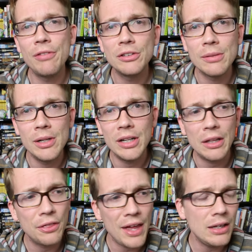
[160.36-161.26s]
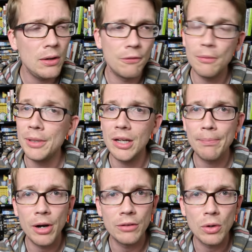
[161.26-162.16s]
of this community, thank you for being
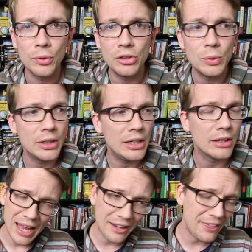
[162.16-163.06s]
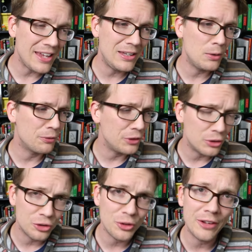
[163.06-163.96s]
a part of what we're doing here, and thank you for
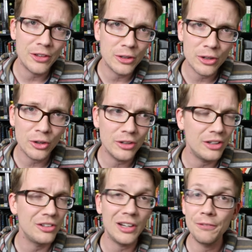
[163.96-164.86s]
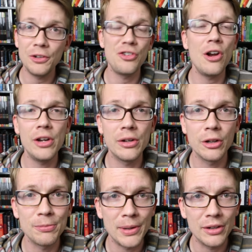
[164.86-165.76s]
your strength and your courage, and for sharing
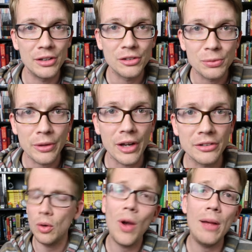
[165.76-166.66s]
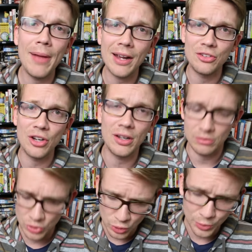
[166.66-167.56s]
your experiences with us. A while back,
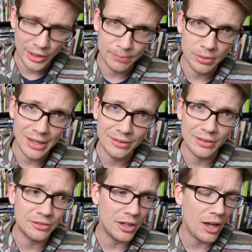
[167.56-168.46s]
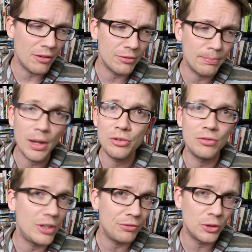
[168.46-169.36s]
John, you created a playlist of a bunch
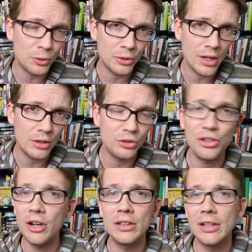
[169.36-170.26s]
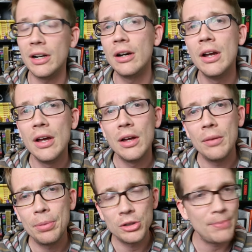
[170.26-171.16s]
of different creators sharing their
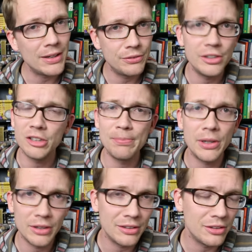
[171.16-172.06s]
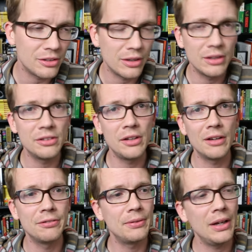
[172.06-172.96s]
perspectives and experiences on this
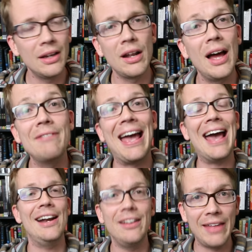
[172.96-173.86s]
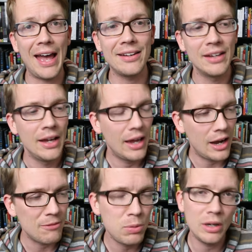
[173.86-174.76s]
stuff, and I've added to that,
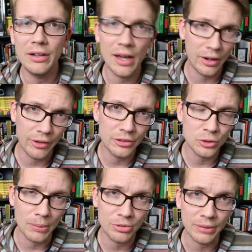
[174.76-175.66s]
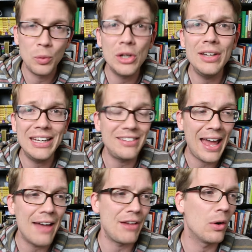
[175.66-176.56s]
and I've put it down in the description. We only get to
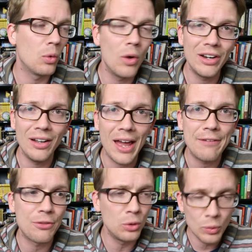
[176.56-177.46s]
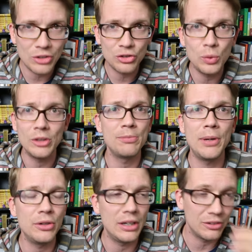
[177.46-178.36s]
have our one life through which to
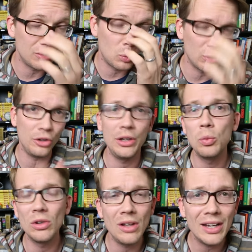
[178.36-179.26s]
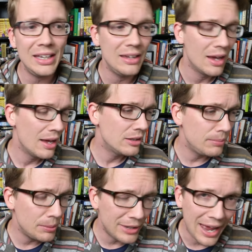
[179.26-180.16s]
experience the world, and we're lucky to
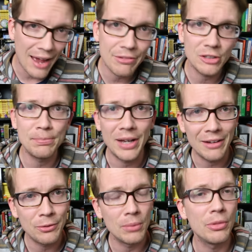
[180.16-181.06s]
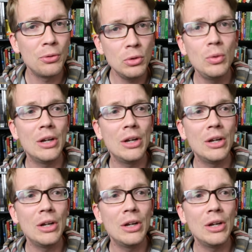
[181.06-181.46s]
be able to have this platform through